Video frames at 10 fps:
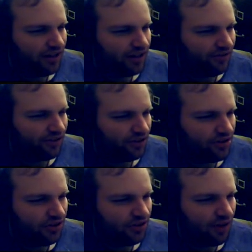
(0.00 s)
so you
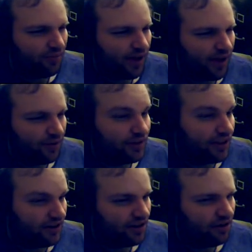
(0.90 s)
come back with
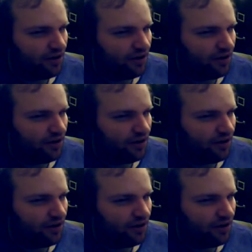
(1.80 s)
Kendo